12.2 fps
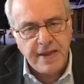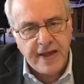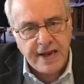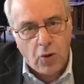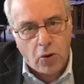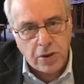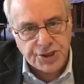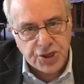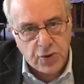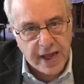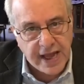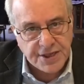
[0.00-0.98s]
me then
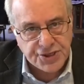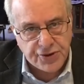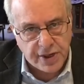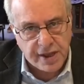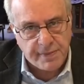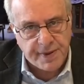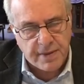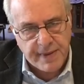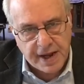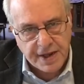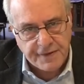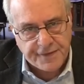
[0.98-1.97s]
also answer a little bit
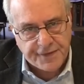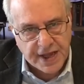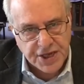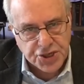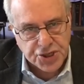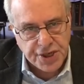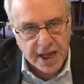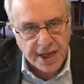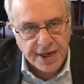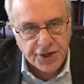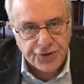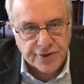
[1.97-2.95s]
about inflation
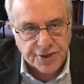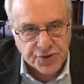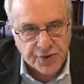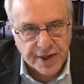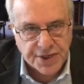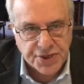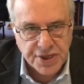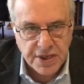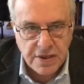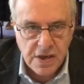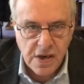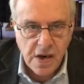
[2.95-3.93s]
and interest rates,
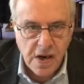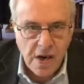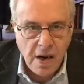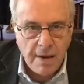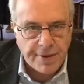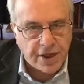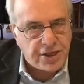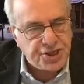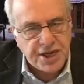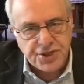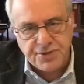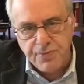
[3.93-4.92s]

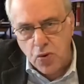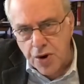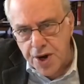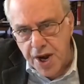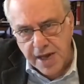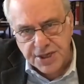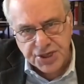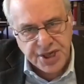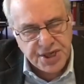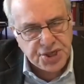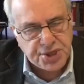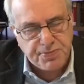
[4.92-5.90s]
because there's more
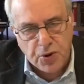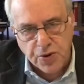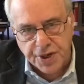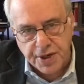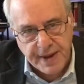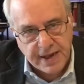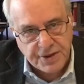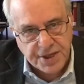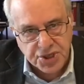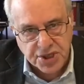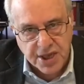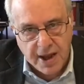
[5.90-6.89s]
nonsense spoken about
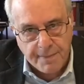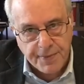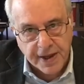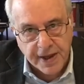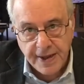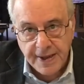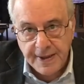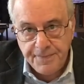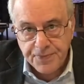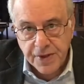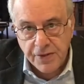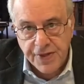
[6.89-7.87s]
this topic
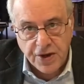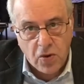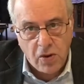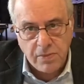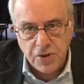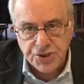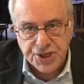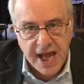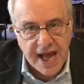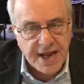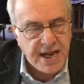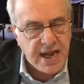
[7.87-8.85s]
than almost
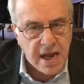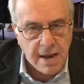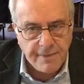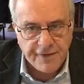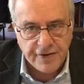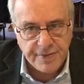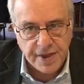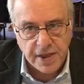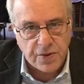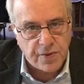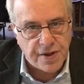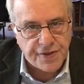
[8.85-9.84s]
any I'm
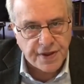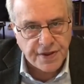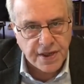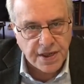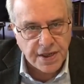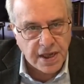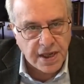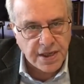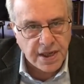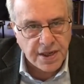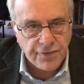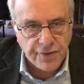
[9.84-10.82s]
familiar with.
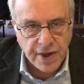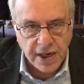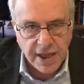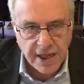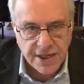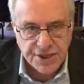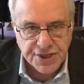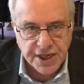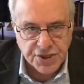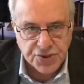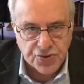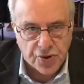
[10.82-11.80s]
It really is
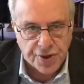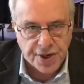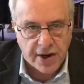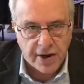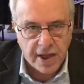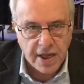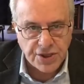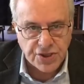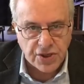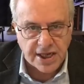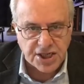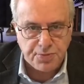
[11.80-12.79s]
extraordinary.
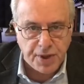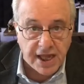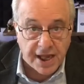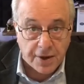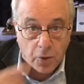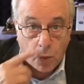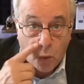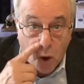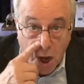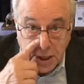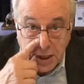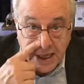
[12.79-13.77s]
So let's begin.
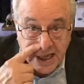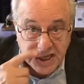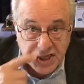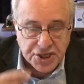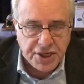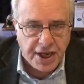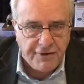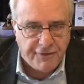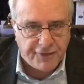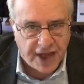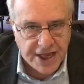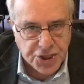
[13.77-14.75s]
What is an
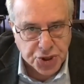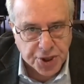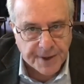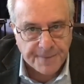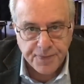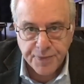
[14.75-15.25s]
inflation?